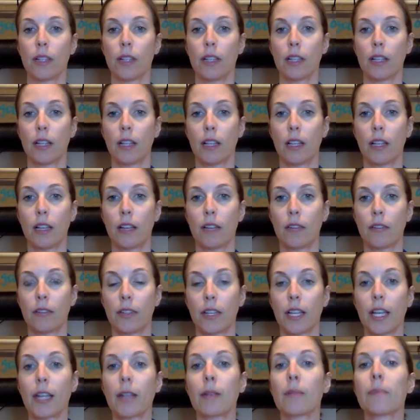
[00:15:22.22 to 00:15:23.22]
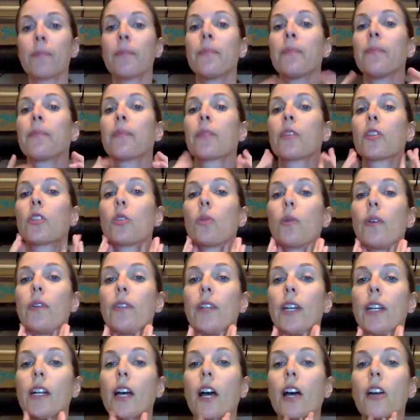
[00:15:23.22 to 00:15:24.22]
Lovely. So we've
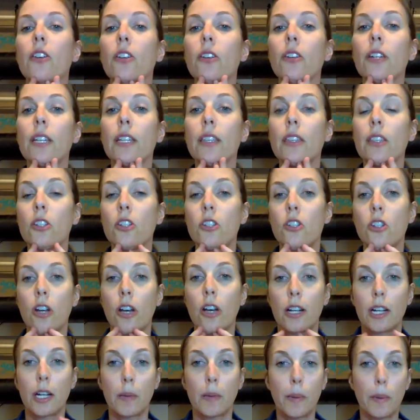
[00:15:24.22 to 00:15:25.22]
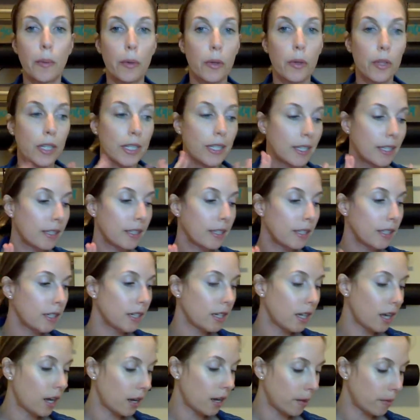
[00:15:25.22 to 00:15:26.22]
done underneath the jaw. Now remember, this isn't
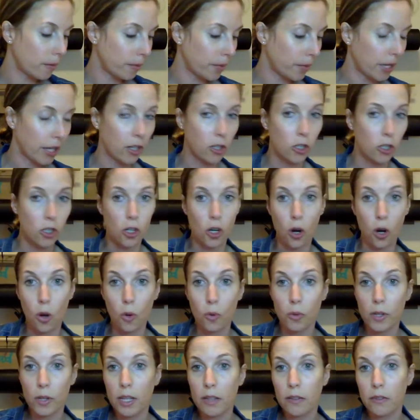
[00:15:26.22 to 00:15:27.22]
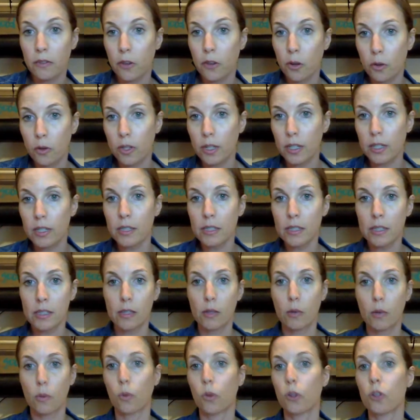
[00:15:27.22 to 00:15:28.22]
like a toning focus.
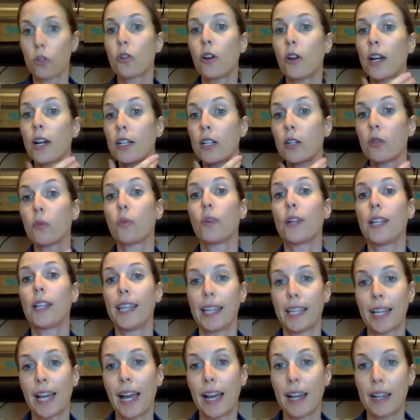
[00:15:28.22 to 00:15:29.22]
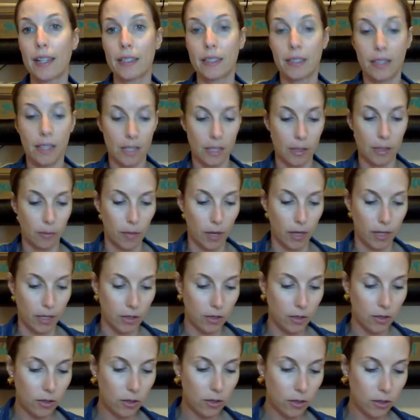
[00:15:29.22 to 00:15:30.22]
We're trying to relax these
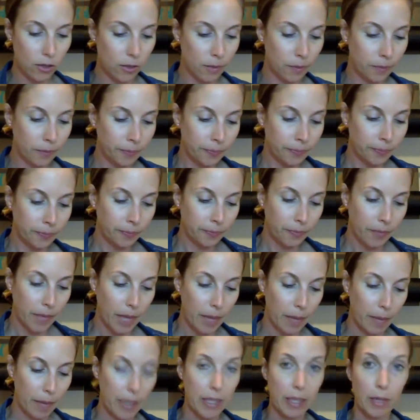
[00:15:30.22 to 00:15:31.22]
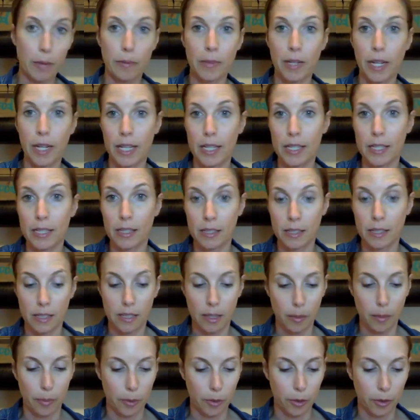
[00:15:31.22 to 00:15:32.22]
muscles and make them nice and
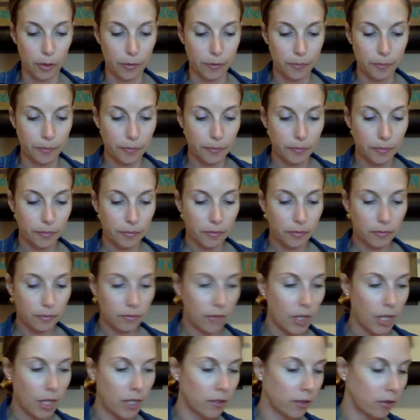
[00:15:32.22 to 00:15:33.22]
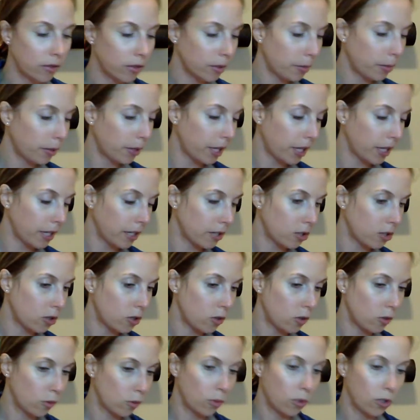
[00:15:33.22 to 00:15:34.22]
supple. I'm going to apply
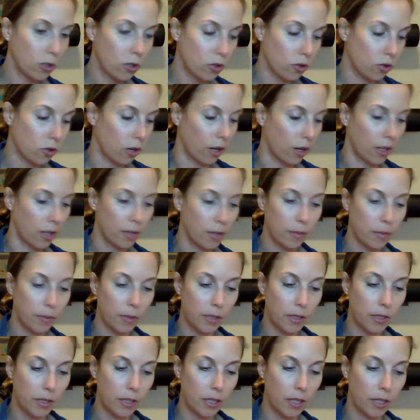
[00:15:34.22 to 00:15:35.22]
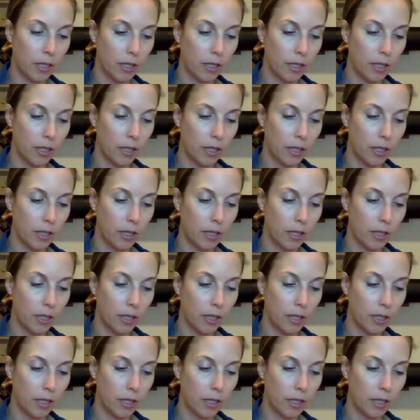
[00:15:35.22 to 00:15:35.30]
2 more drops.